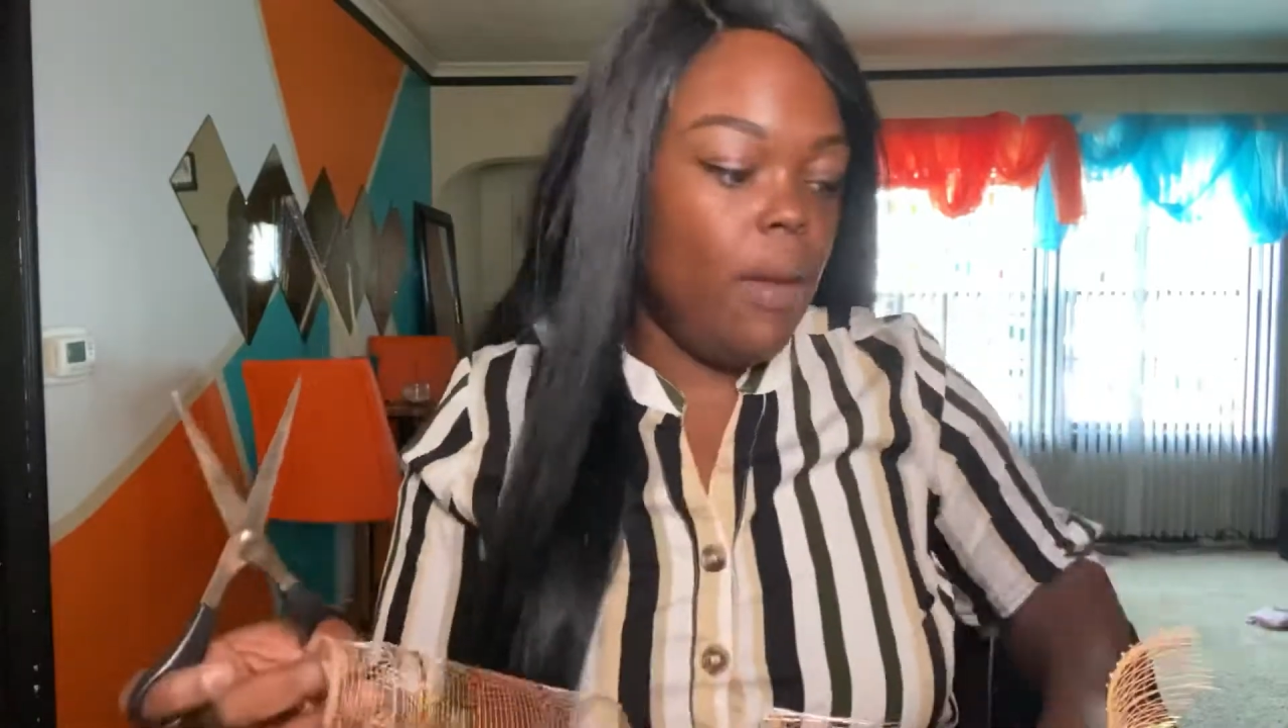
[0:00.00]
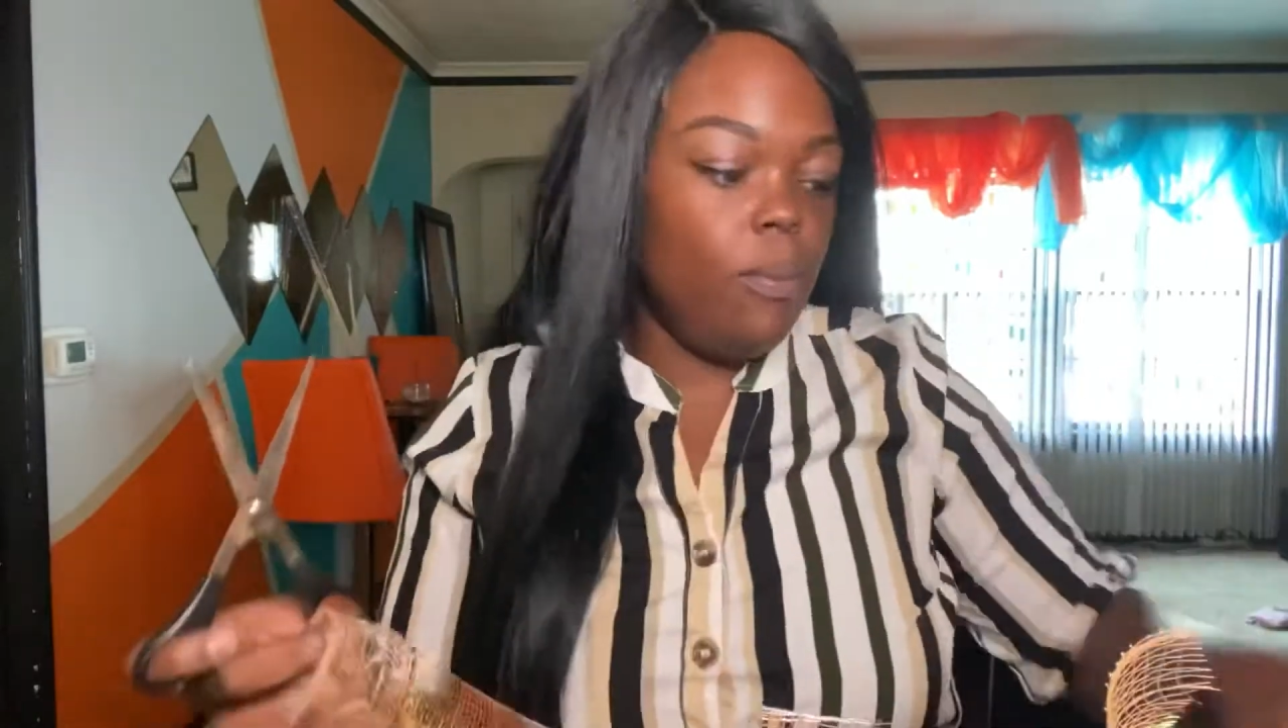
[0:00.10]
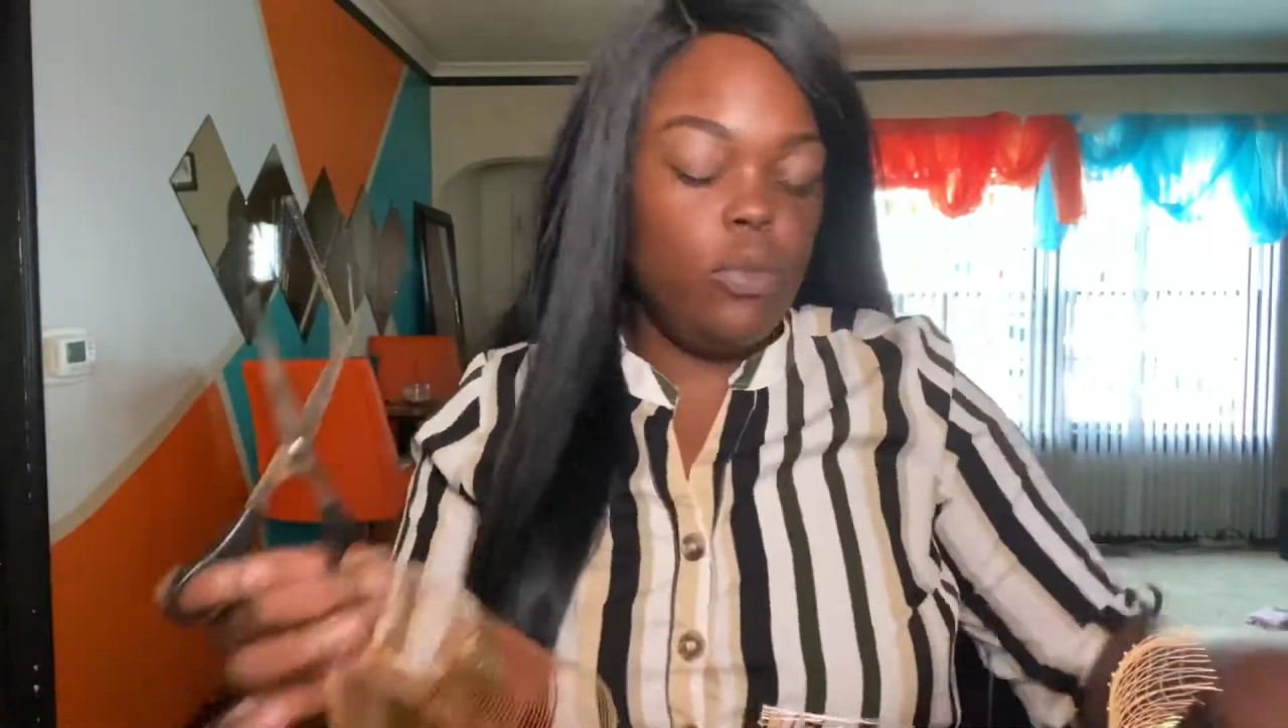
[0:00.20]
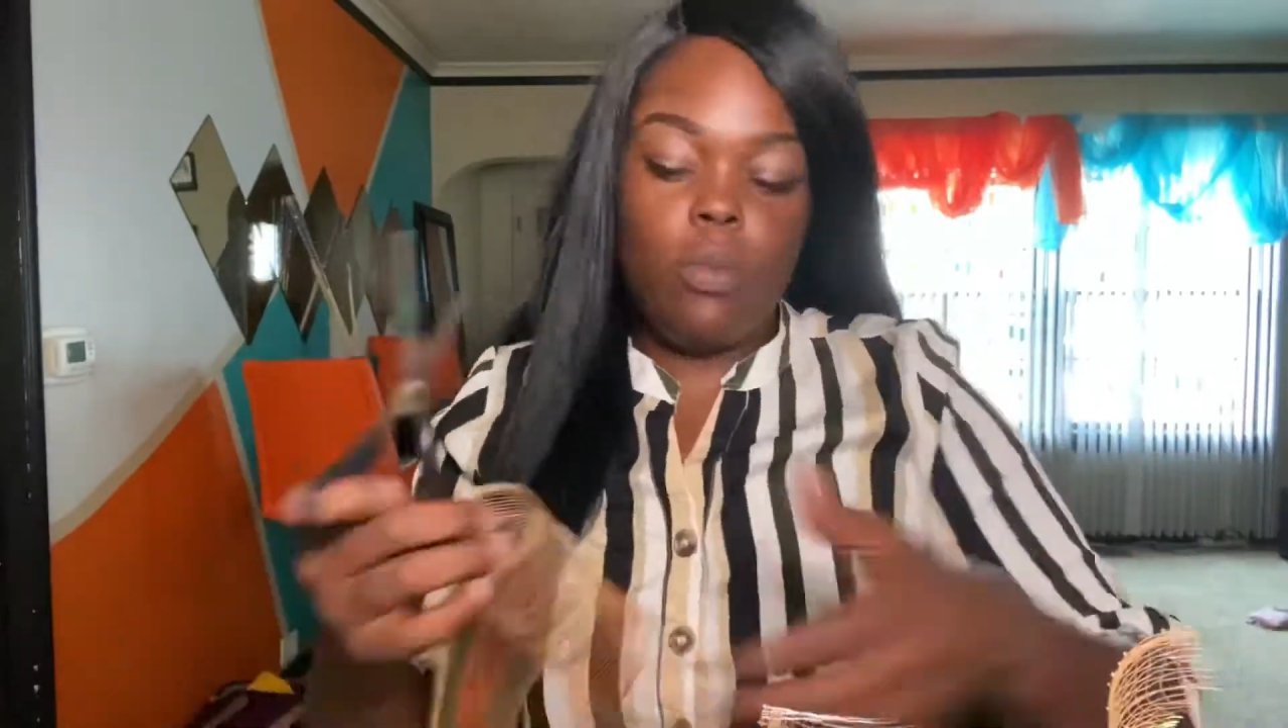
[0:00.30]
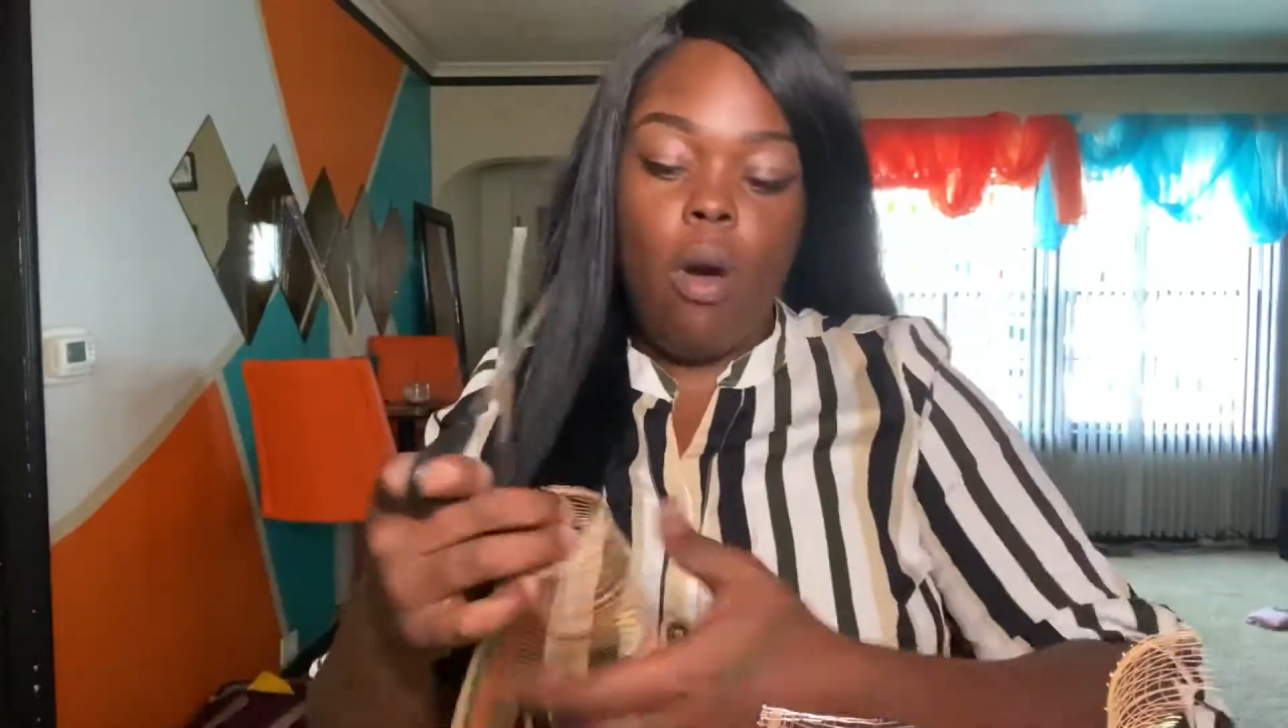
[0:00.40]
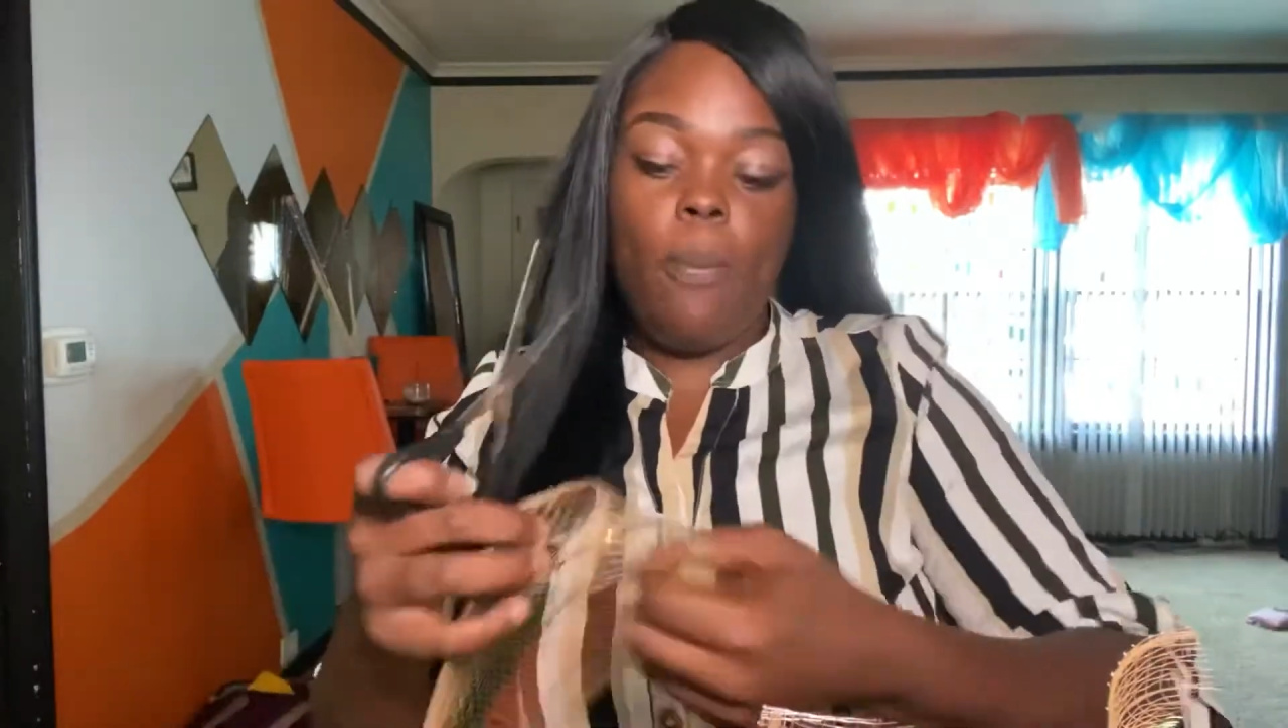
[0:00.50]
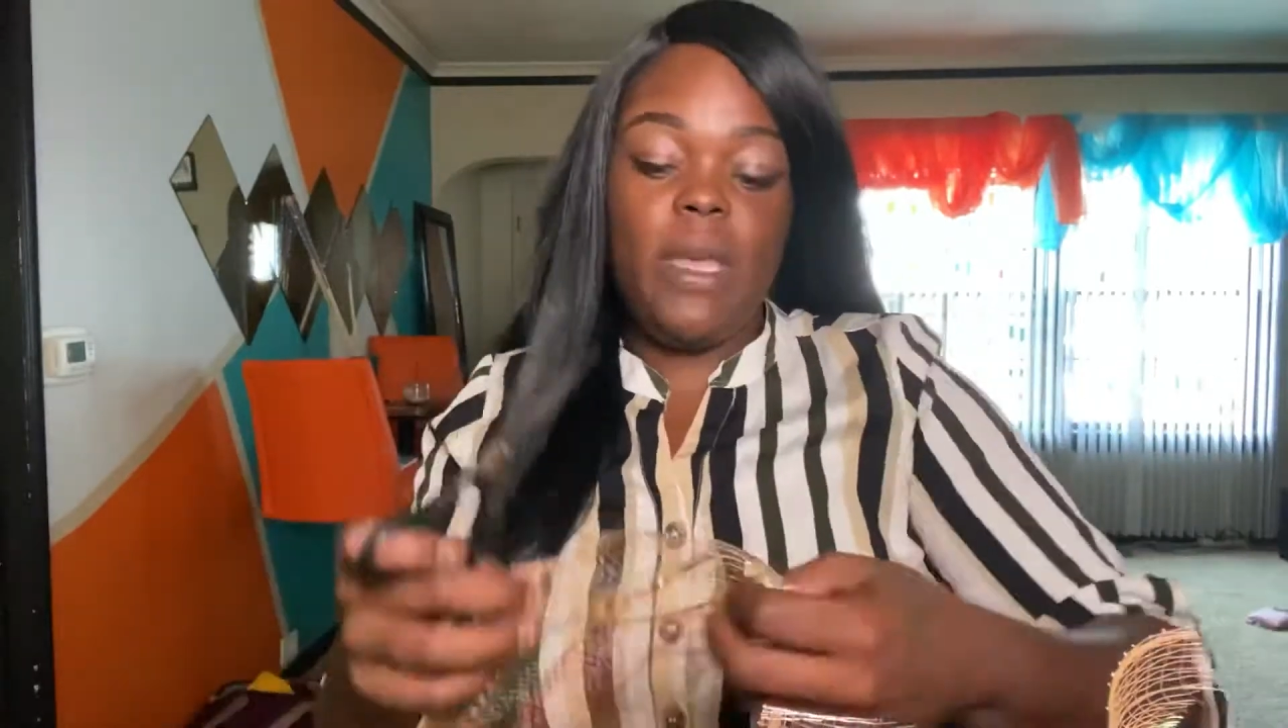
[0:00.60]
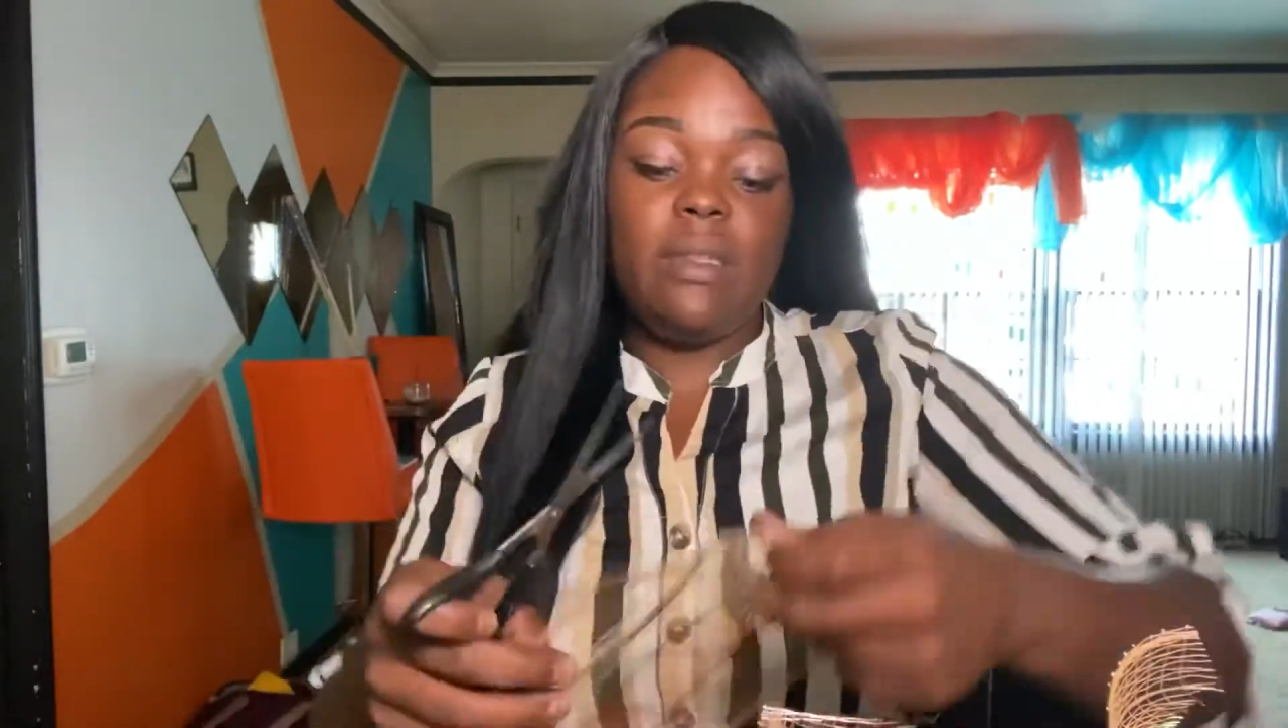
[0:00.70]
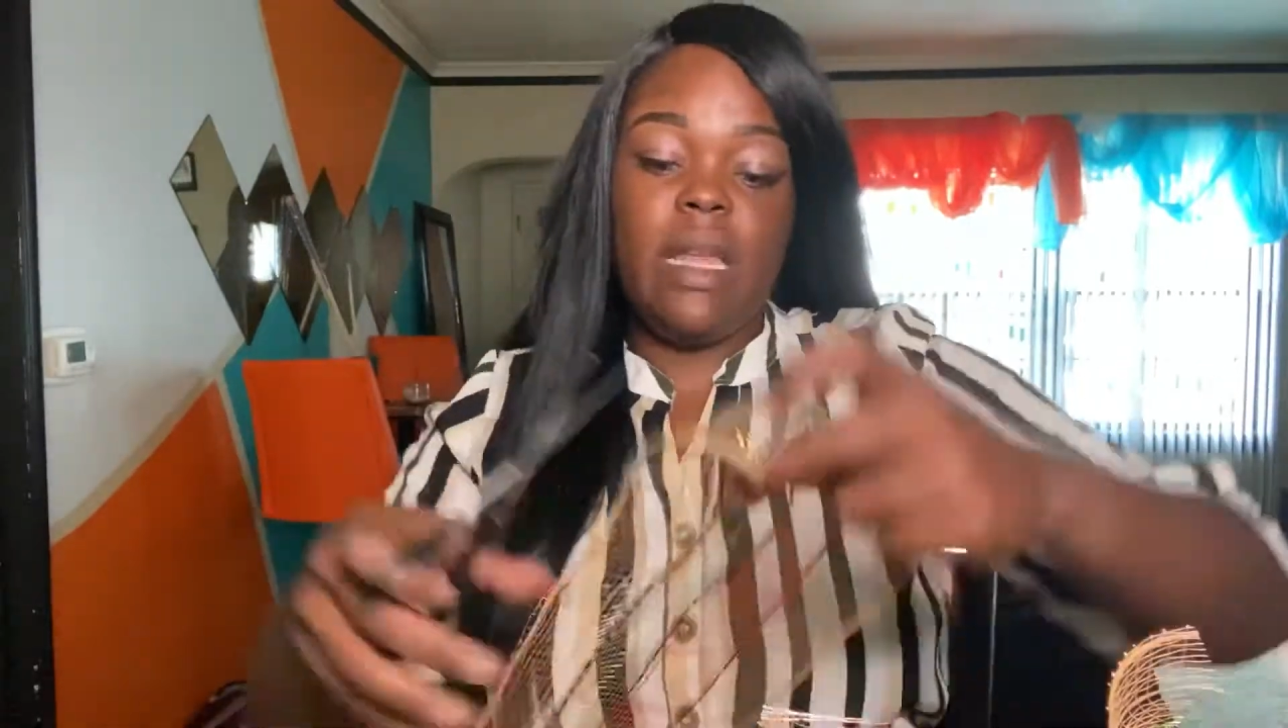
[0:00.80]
small piece that I